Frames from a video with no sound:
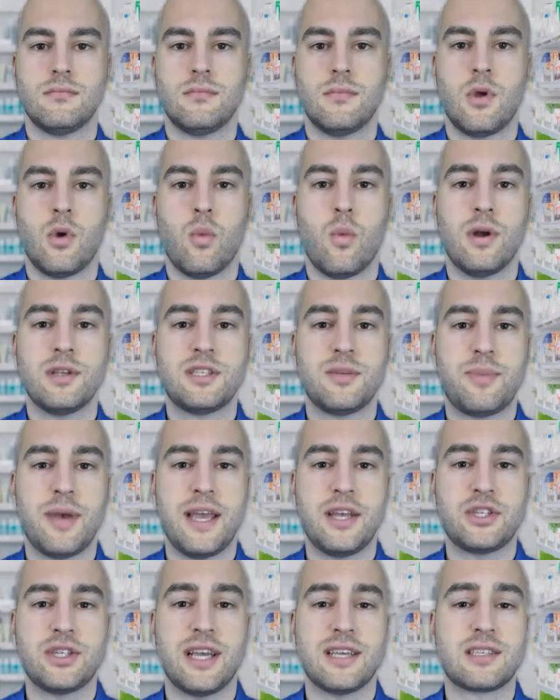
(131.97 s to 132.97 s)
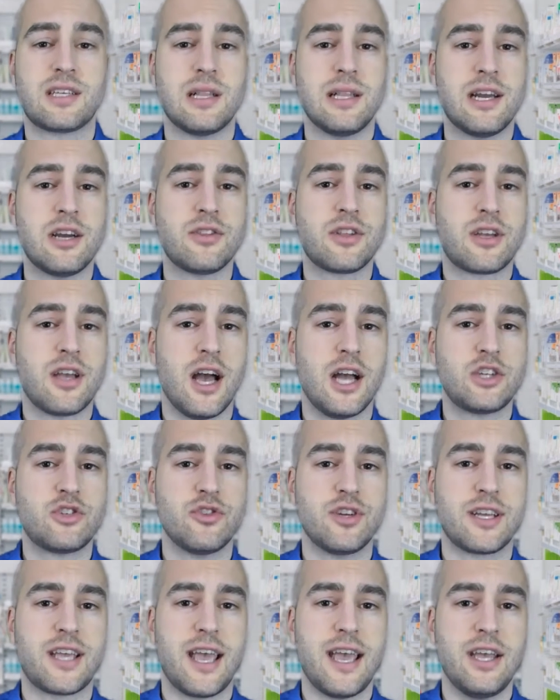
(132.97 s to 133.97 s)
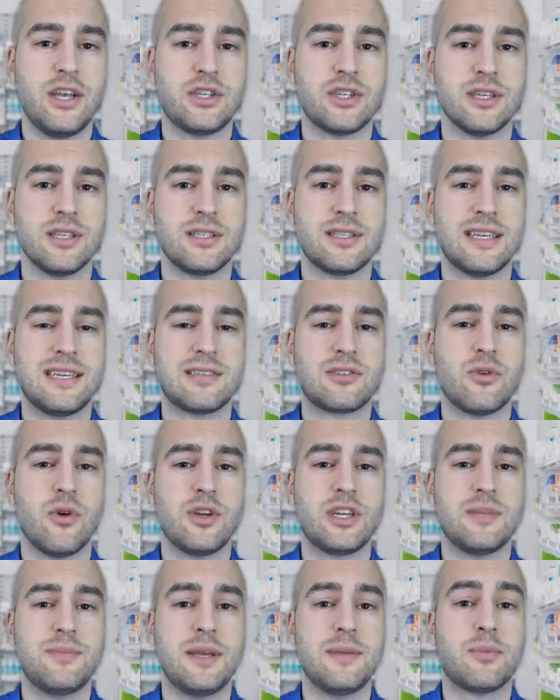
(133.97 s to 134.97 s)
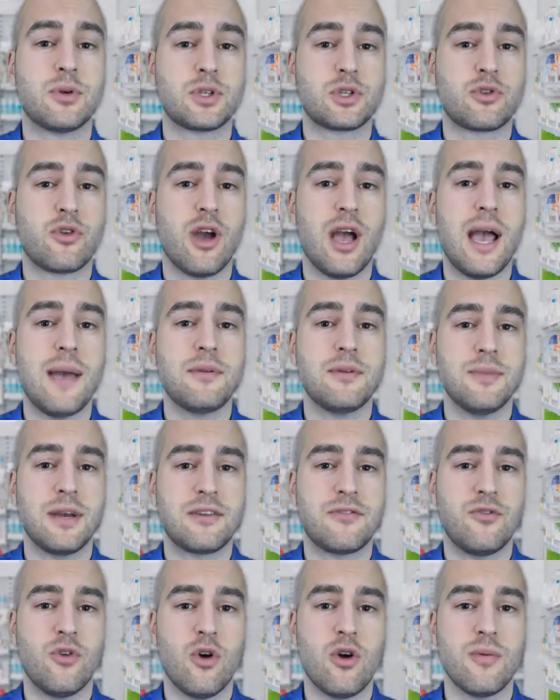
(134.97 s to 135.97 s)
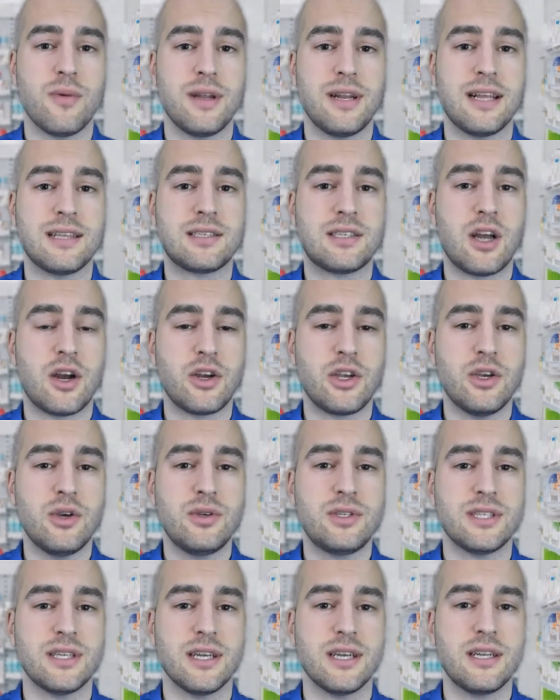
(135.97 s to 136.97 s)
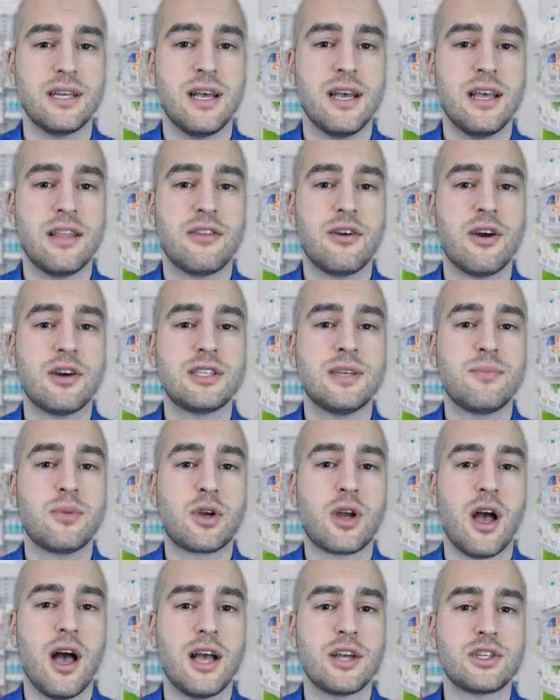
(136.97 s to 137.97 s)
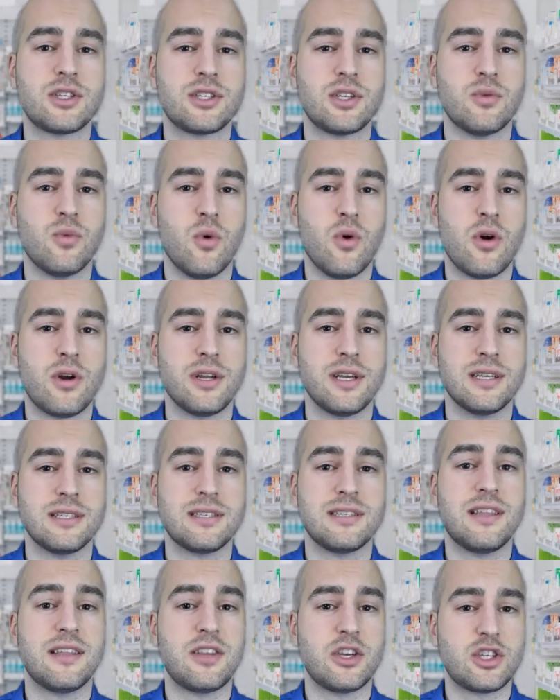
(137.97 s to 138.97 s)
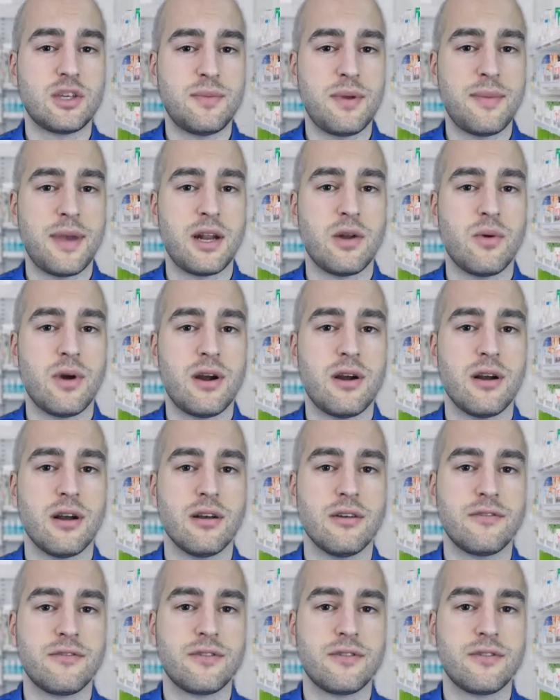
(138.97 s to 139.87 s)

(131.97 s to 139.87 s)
Once a patient has cleared the contraindications and is going to be prescribed metformin and start using it, there are some precautions and warnings that they should be made aware of.